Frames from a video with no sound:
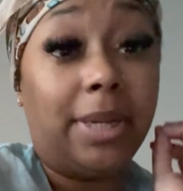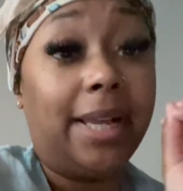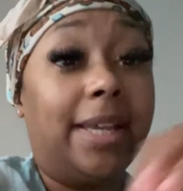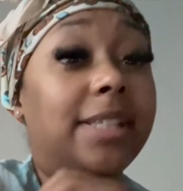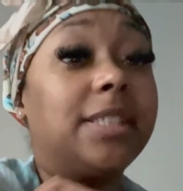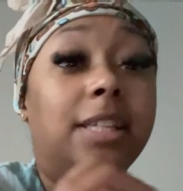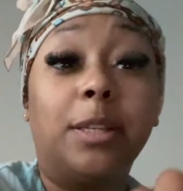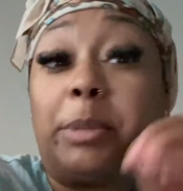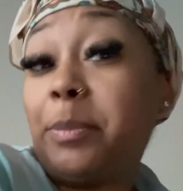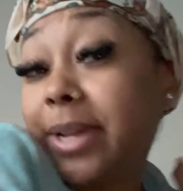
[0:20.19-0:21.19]
head is killing
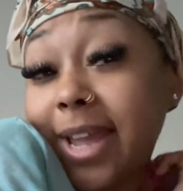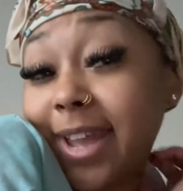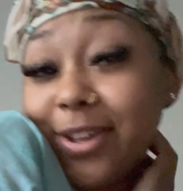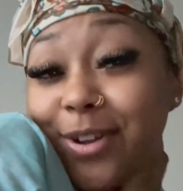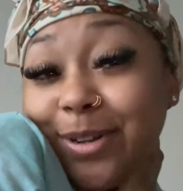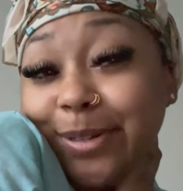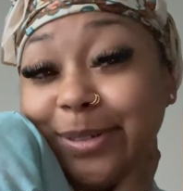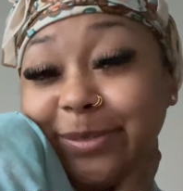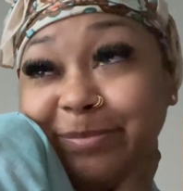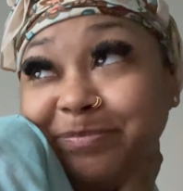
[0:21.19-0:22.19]
me, but hey,
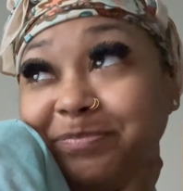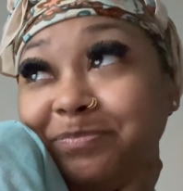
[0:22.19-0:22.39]
y'all.